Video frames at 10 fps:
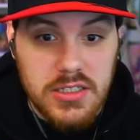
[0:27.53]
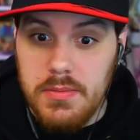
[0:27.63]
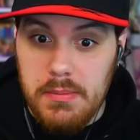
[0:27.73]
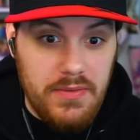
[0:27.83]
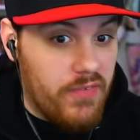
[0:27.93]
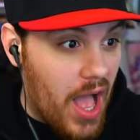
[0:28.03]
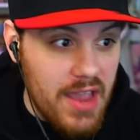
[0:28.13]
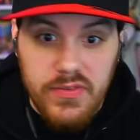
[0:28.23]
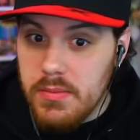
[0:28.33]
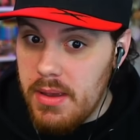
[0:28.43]
There might be
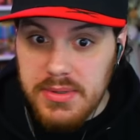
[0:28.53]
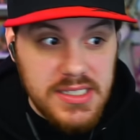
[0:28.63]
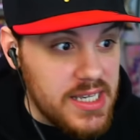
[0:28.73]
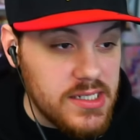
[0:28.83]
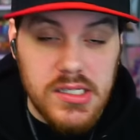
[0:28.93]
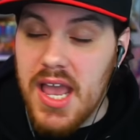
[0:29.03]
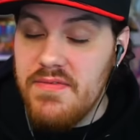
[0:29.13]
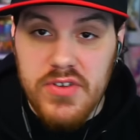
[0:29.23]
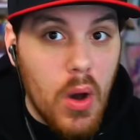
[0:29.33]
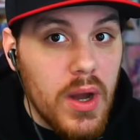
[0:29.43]
five. There may be six. I
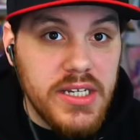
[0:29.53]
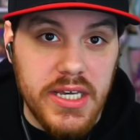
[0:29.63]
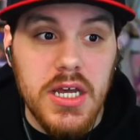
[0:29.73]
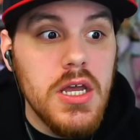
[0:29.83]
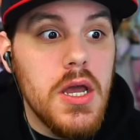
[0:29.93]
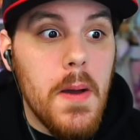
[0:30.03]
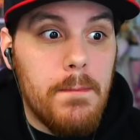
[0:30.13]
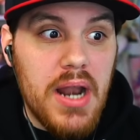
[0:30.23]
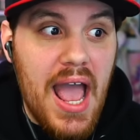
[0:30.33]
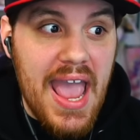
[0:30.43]
have no idea.
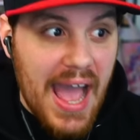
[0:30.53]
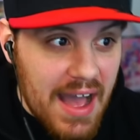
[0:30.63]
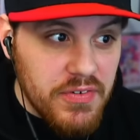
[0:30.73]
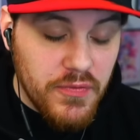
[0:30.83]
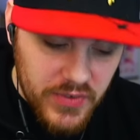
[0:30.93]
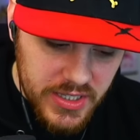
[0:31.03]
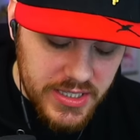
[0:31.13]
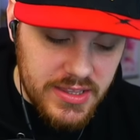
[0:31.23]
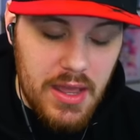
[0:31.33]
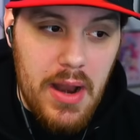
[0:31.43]
But I have a
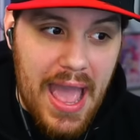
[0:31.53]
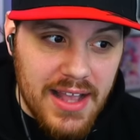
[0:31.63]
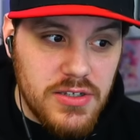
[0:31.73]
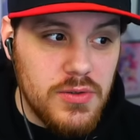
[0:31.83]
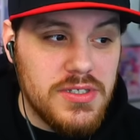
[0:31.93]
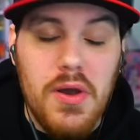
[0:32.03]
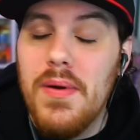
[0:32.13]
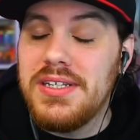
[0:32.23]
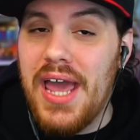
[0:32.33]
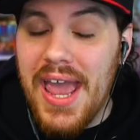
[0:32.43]
feeling that Act 2 is
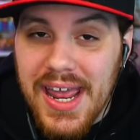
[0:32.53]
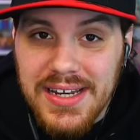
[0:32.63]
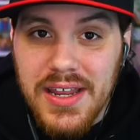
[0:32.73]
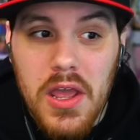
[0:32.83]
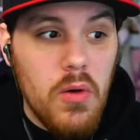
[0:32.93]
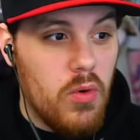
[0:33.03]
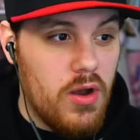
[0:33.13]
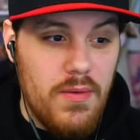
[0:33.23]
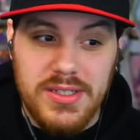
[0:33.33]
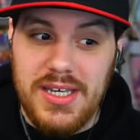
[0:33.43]
going to end. We're
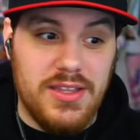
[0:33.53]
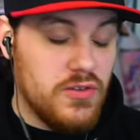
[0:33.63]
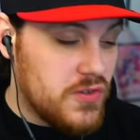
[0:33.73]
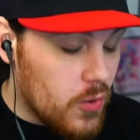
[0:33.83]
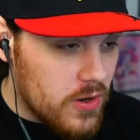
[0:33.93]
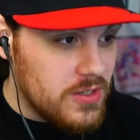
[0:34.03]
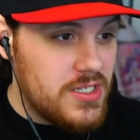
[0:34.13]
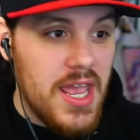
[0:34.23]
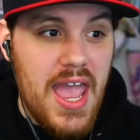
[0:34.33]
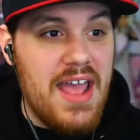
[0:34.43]
going to get the swords.
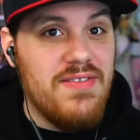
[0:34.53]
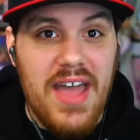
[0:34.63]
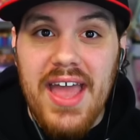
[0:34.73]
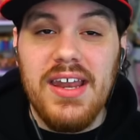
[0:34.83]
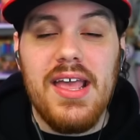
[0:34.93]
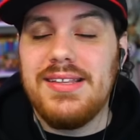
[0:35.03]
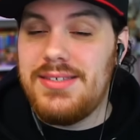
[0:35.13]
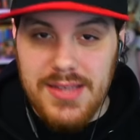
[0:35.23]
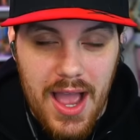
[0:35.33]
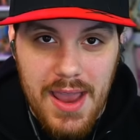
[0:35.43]
And then it's
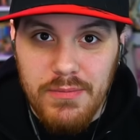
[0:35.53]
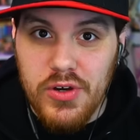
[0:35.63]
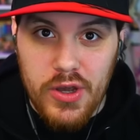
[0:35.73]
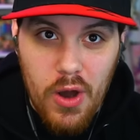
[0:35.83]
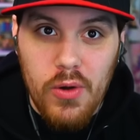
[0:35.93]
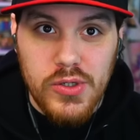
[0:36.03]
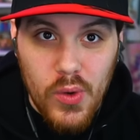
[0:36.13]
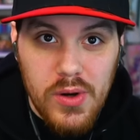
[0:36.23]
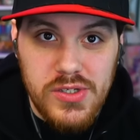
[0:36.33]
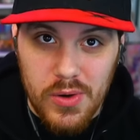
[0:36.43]
time to go
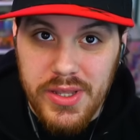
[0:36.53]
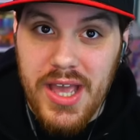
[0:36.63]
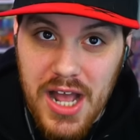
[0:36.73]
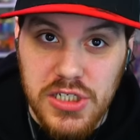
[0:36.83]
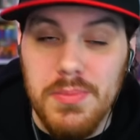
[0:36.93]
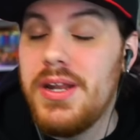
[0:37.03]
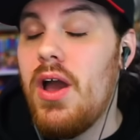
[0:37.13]
towards Onigashima.